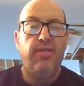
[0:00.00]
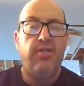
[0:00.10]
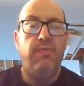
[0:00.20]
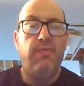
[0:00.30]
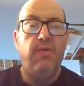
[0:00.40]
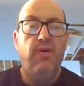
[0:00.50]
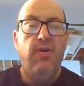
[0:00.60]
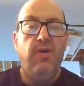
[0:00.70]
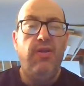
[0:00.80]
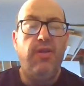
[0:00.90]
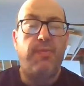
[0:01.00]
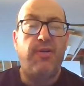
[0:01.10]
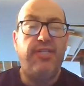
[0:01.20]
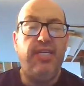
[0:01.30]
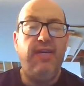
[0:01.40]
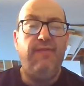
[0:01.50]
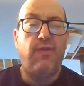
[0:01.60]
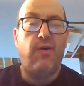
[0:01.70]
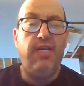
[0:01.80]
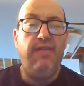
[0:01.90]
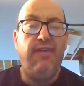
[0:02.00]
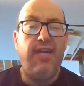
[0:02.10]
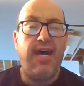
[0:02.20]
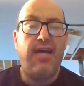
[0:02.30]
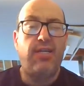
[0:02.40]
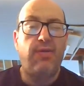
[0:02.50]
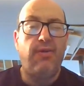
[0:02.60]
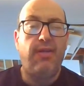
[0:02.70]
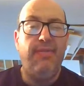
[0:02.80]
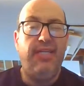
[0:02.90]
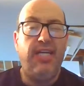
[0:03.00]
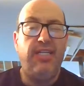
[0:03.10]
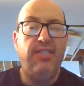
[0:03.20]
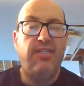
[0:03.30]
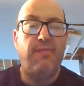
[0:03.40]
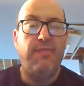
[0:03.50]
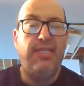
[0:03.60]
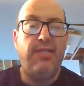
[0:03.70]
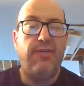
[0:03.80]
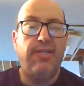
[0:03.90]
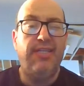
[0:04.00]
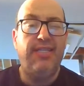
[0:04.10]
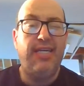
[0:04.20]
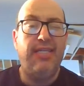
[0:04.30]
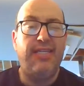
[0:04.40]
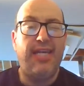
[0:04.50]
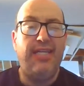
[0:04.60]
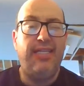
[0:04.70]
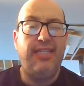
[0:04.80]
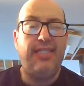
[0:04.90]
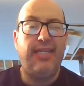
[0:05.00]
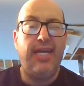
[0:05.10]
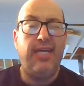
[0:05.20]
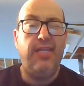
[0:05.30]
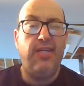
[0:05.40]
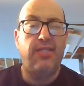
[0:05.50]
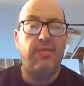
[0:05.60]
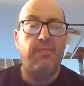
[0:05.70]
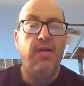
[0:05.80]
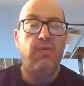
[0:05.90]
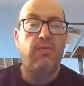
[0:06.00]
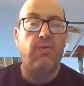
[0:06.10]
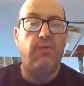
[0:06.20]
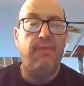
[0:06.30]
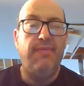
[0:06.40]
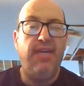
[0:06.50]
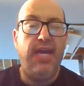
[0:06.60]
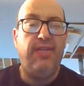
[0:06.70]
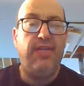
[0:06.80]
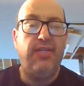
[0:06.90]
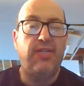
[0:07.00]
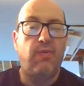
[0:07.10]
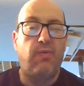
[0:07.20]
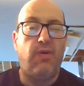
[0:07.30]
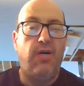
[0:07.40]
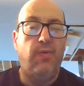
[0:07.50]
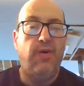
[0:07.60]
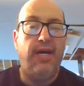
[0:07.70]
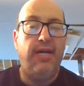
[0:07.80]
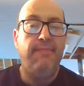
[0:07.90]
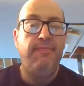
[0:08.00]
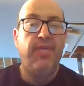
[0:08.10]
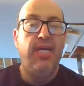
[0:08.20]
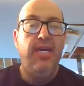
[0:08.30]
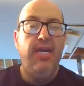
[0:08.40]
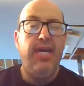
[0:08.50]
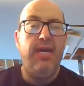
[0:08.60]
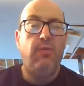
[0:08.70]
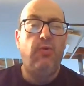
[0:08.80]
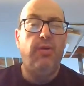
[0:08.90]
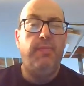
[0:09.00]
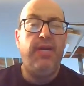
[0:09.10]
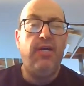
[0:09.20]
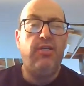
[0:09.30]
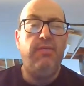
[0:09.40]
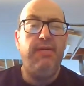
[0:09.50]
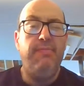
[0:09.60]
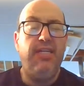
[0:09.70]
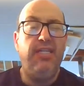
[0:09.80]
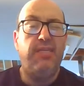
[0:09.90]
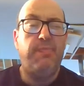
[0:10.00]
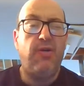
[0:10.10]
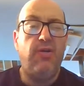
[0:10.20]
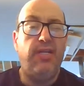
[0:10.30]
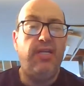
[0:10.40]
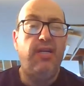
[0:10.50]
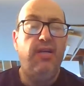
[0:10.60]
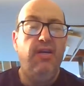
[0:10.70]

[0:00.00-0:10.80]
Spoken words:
to the perceived or even actual limitations of materialist and scientistic atheism will rub the atheist the wrong way. It will appear to be mean-spirited.